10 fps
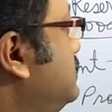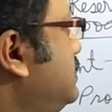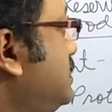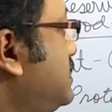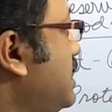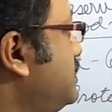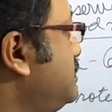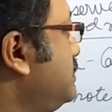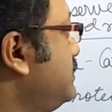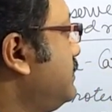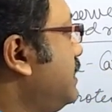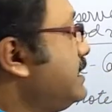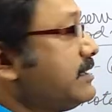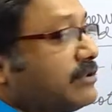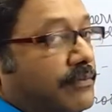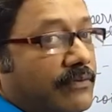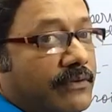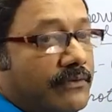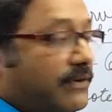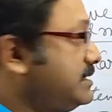starch, and in case of
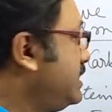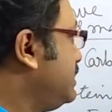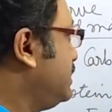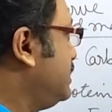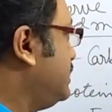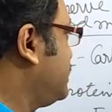fungi it is